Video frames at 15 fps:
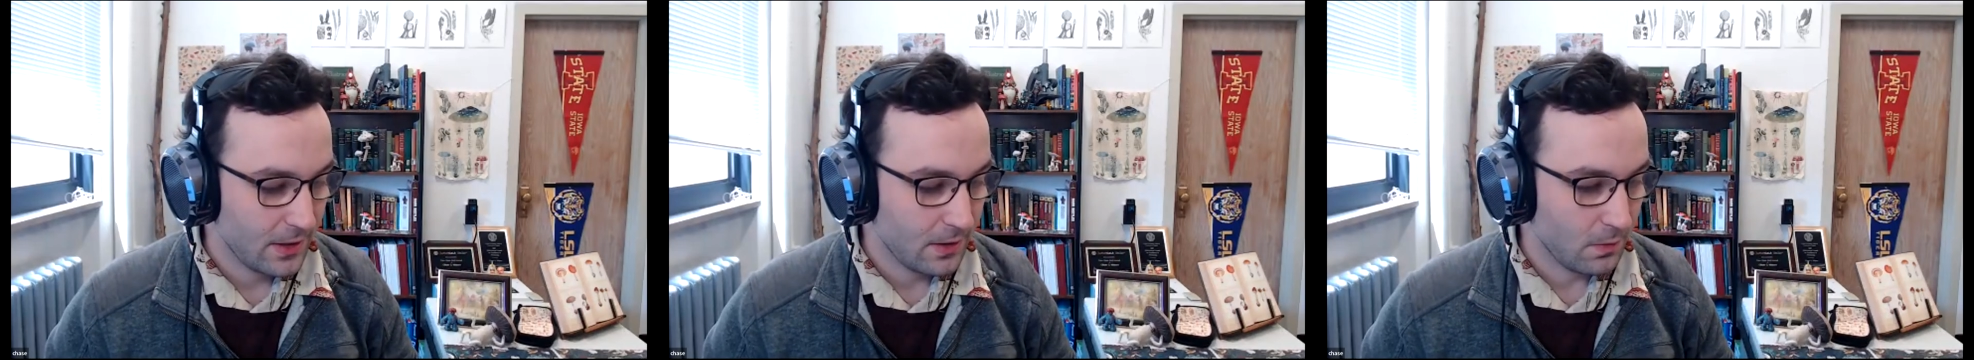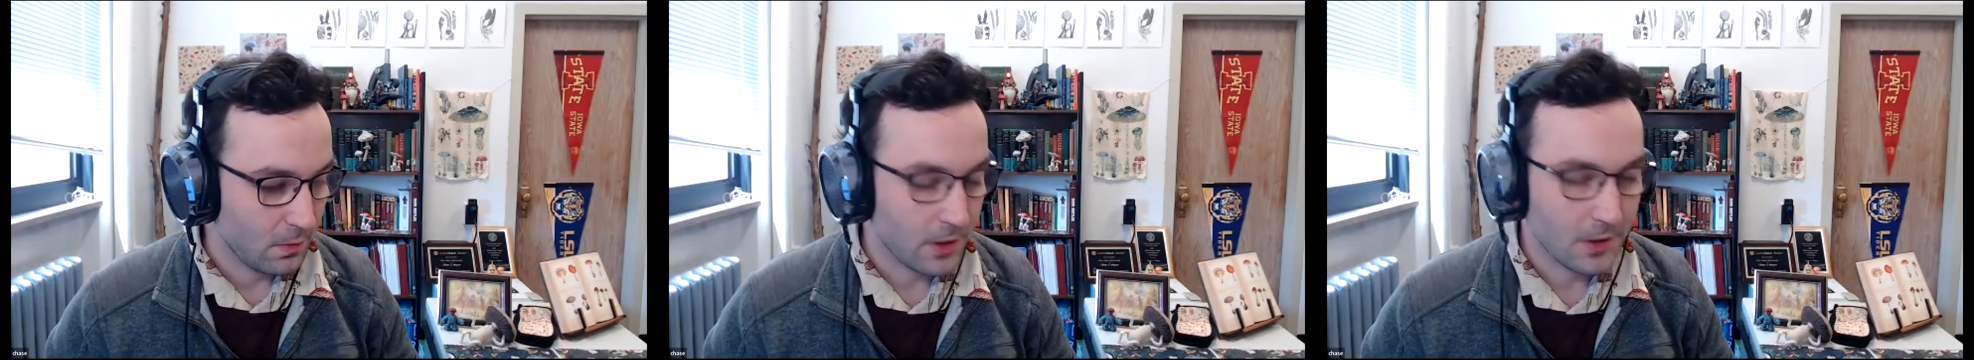
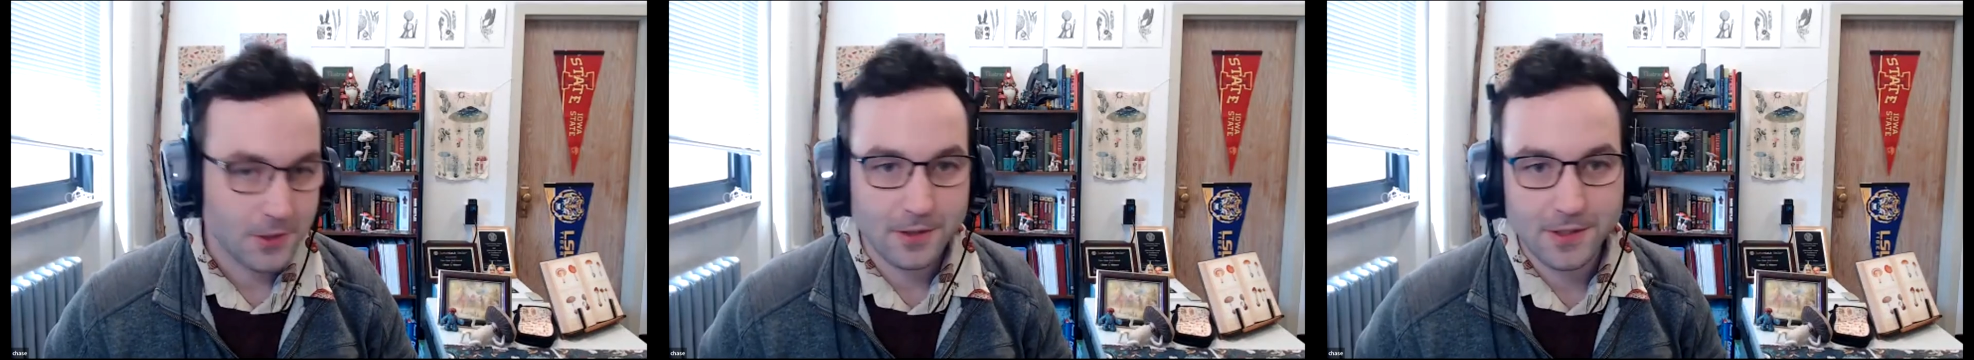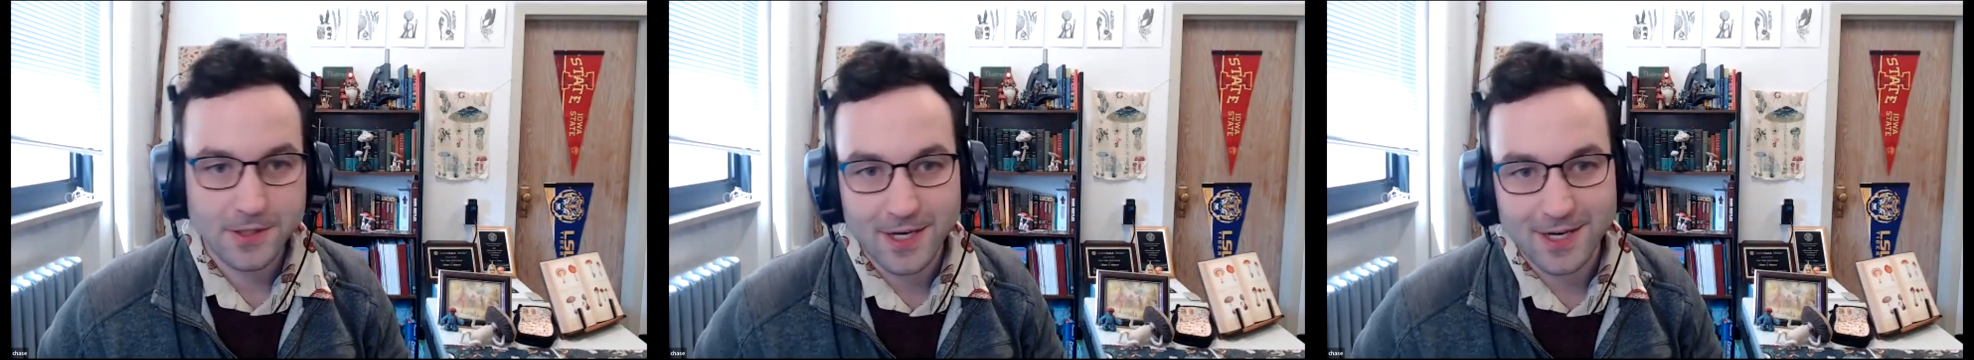what our
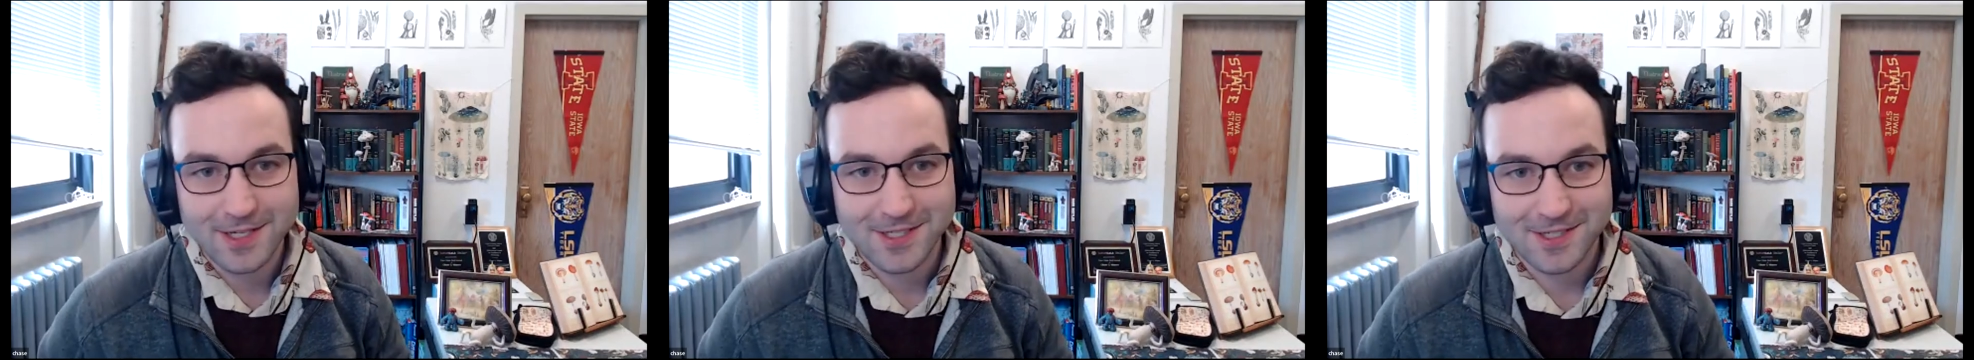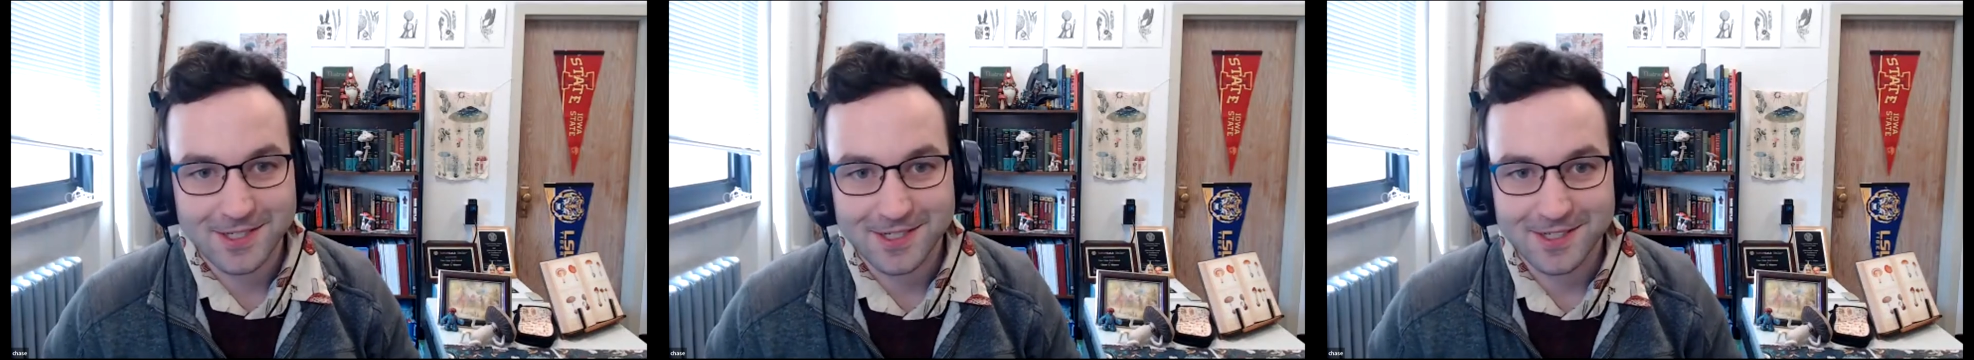students got
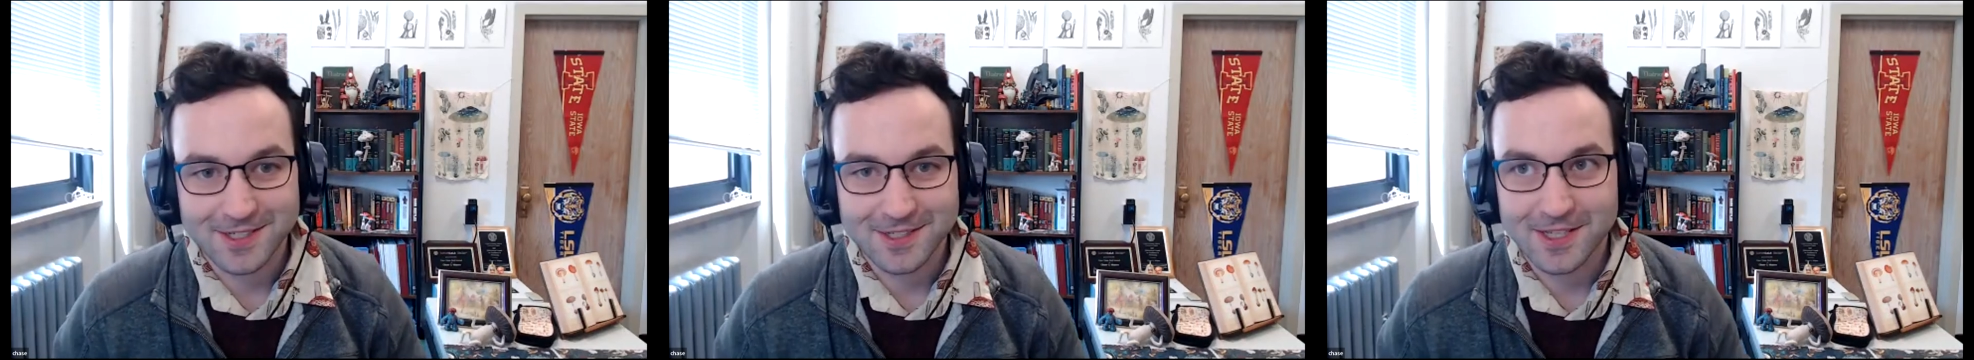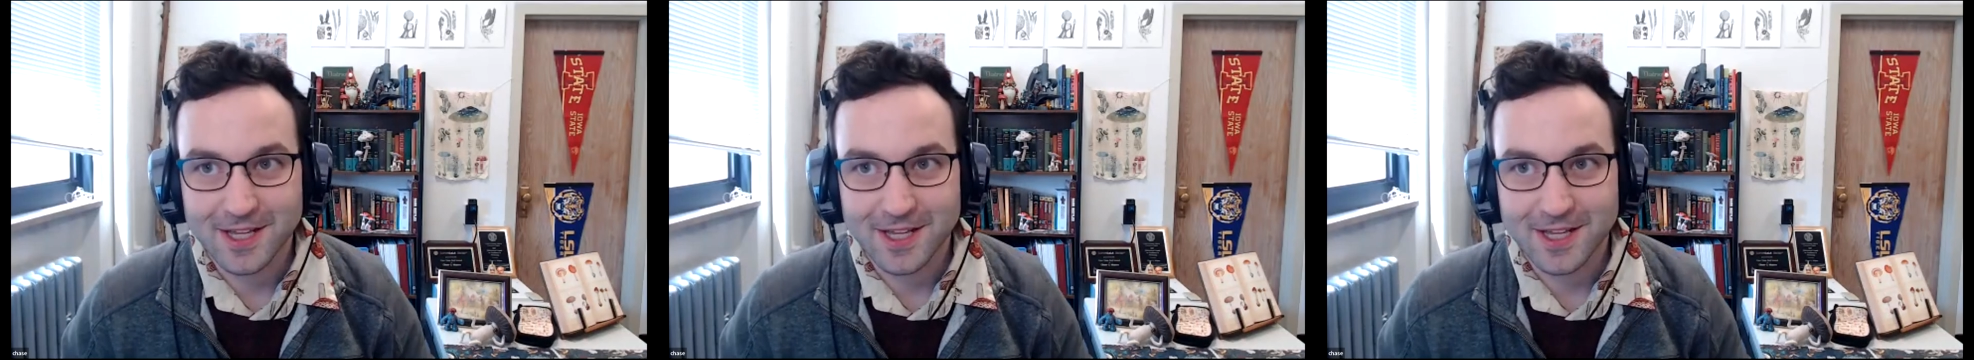as a